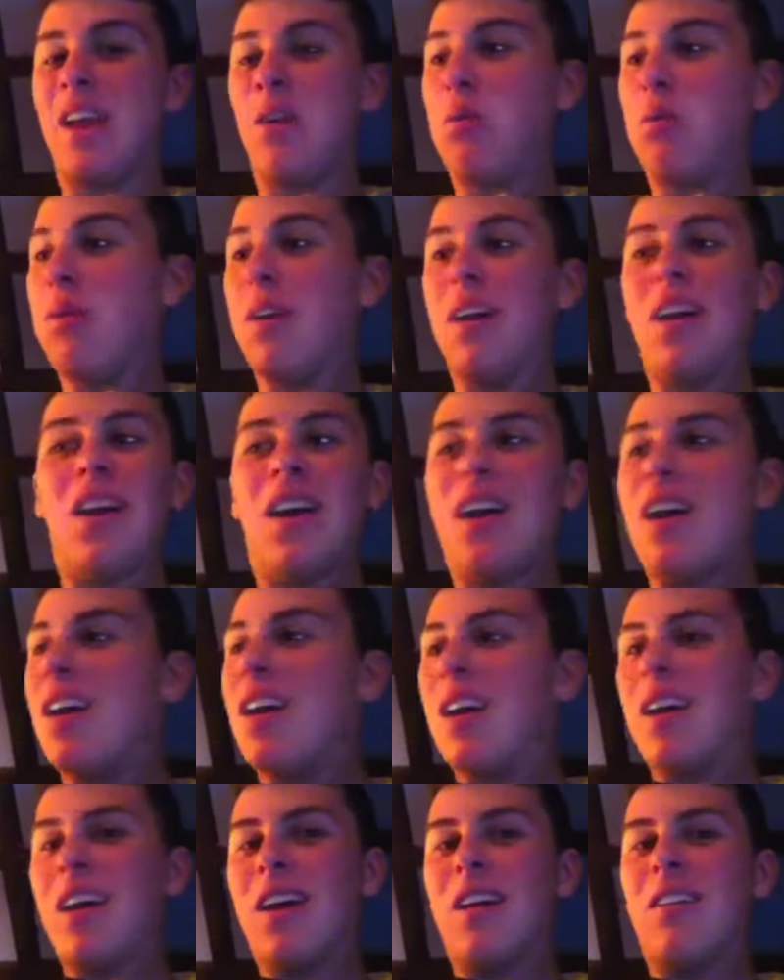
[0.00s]
I don't,
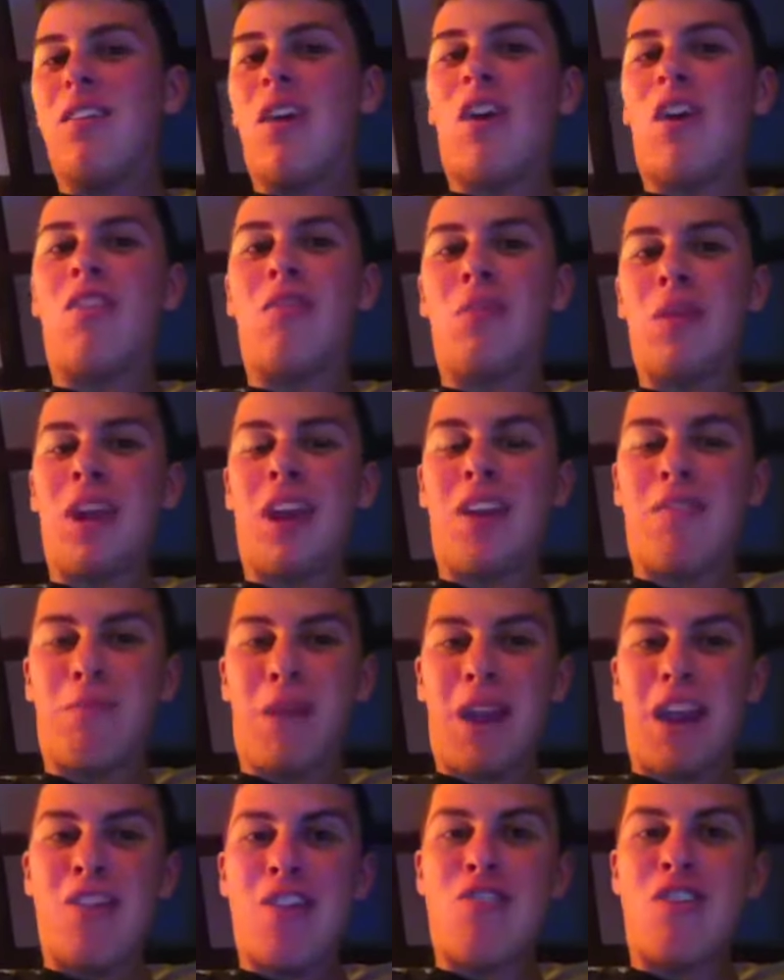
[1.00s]
it's hard for me to have
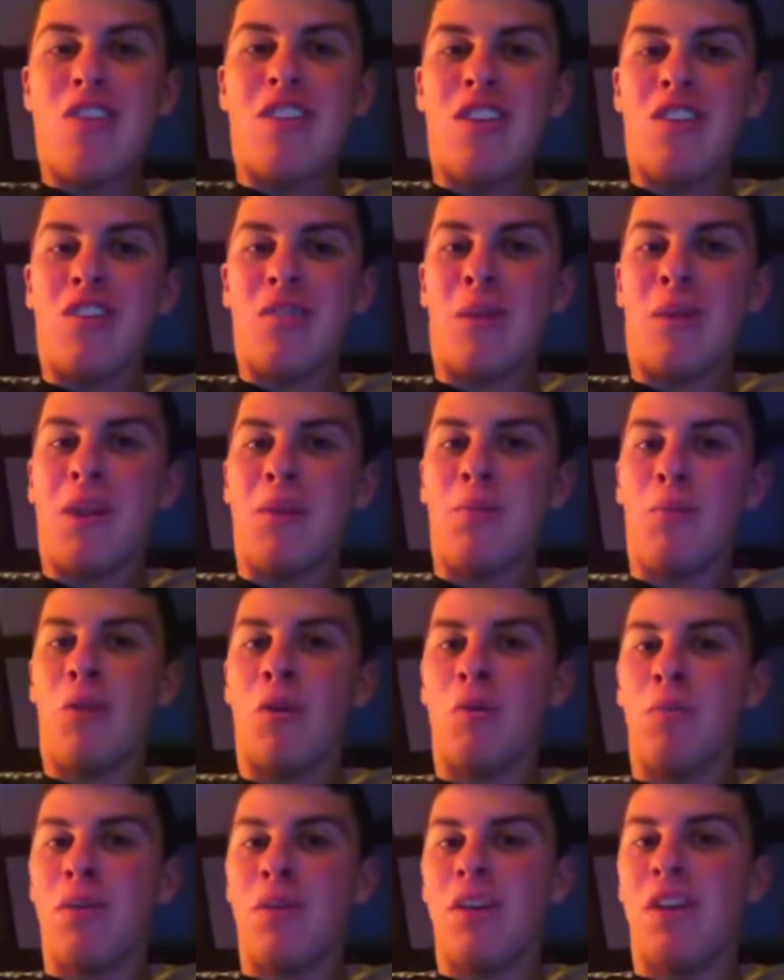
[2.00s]
patriotism
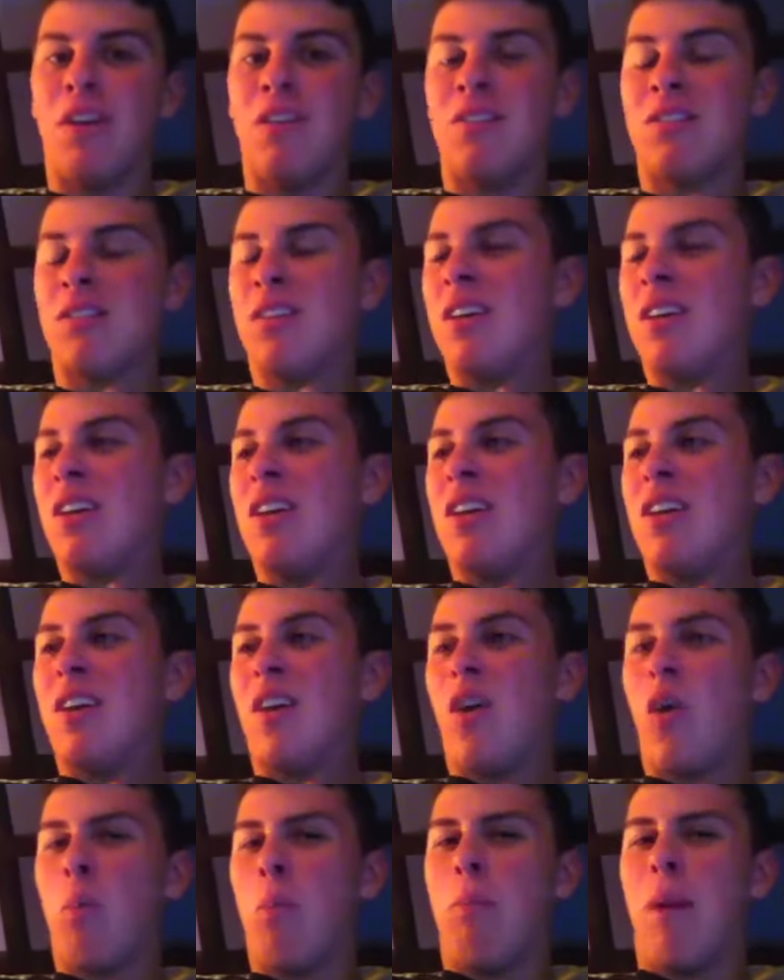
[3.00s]
anymore, because
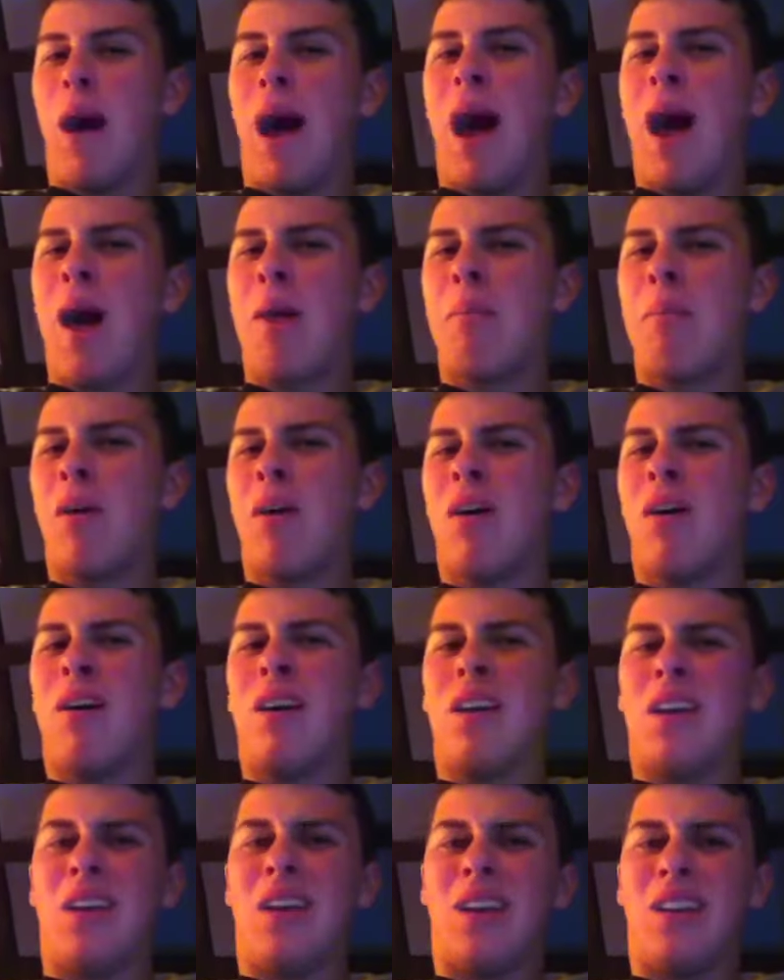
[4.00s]
Obama
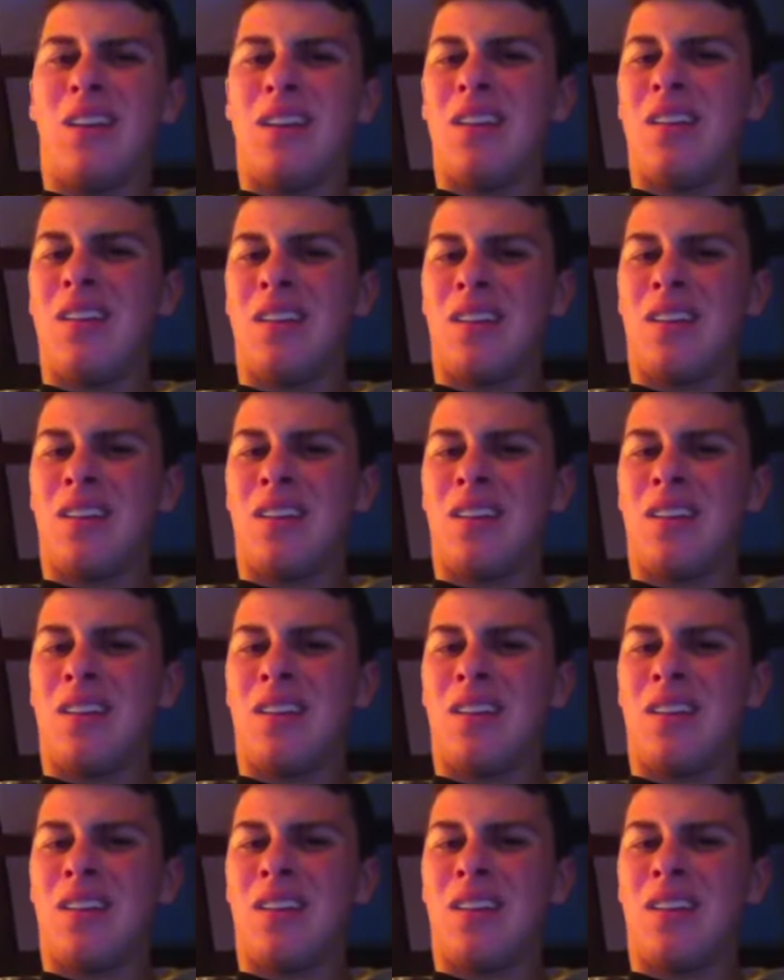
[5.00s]
and